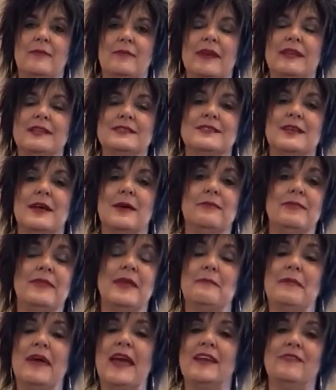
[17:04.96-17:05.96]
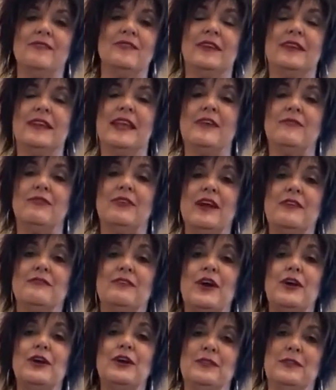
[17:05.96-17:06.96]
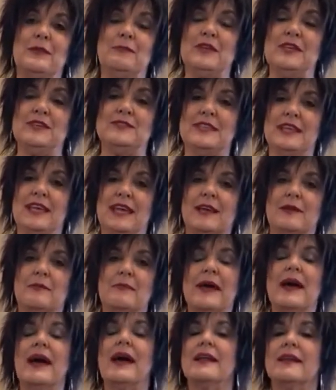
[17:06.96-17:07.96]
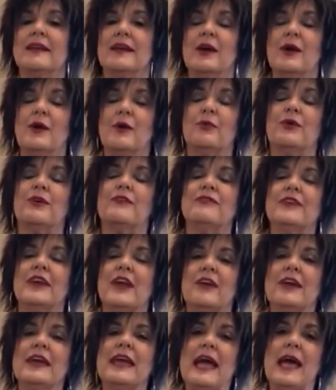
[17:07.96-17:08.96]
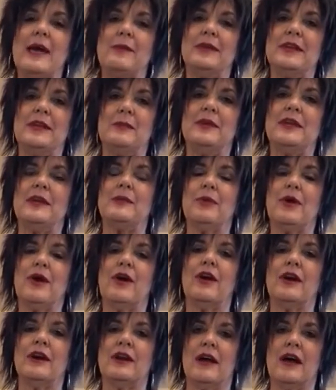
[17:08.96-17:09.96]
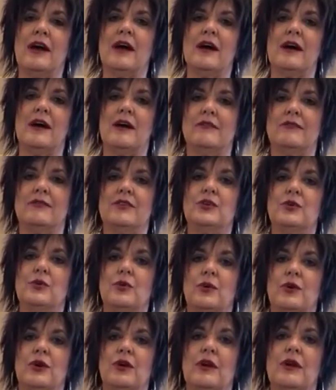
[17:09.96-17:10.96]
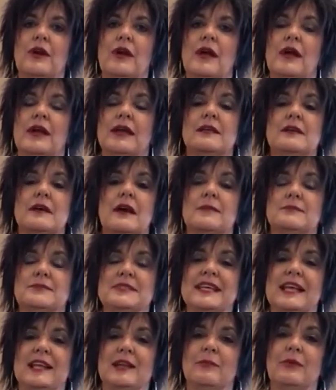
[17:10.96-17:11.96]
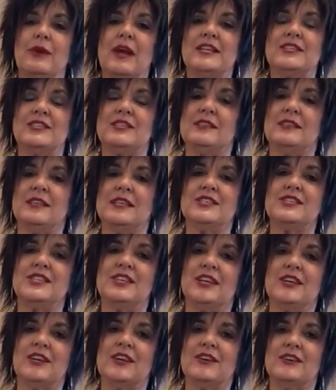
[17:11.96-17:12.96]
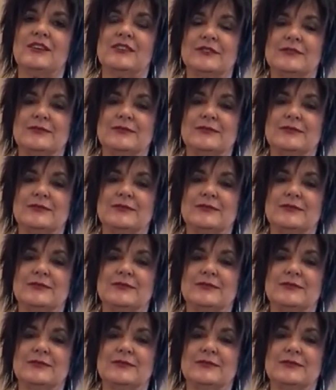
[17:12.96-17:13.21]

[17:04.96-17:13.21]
and some that may never have heard the music. But we're very happy to be a part of your celebration this year.